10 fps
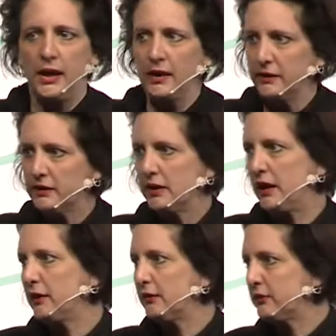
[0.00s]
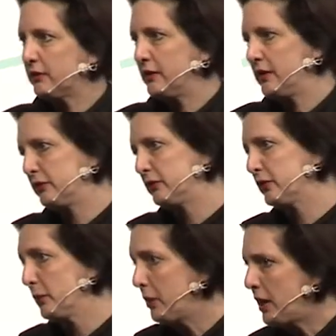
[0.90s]
and the class is
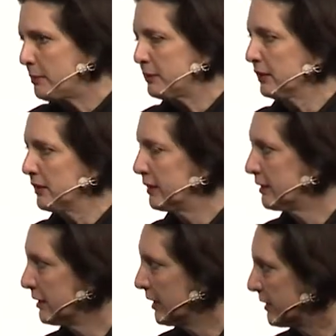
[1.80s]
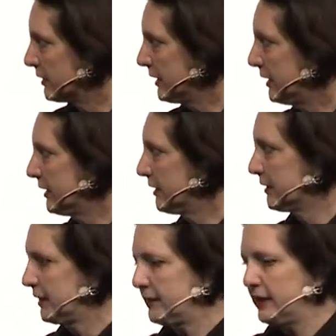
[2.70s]
so popular,
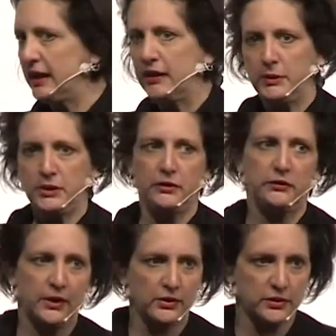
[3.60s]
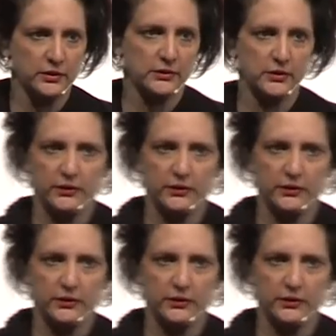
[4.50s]
luckily, that they gave me two sections